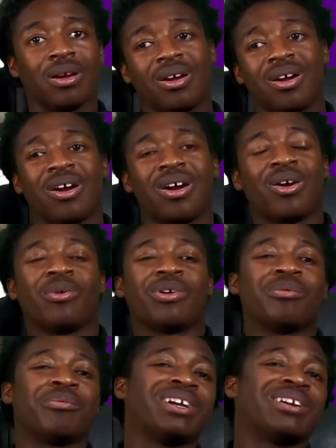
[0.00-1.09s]
All right, welcome
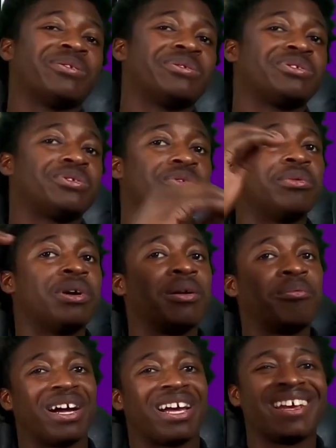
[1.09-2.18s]
back, YouTube.
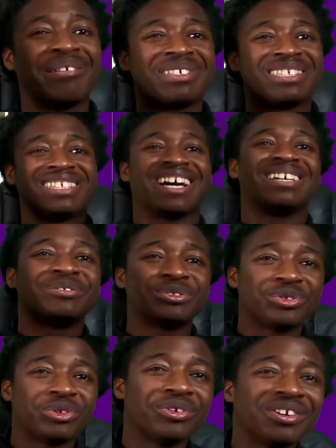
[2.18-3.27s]
My name is Nigel
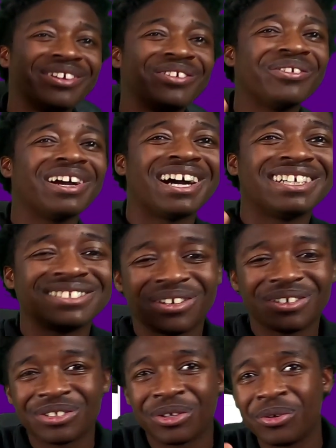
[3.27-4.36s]
Schroeter, and you guys are
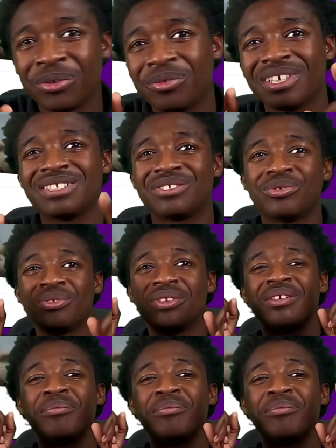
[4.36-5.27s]
tuned into the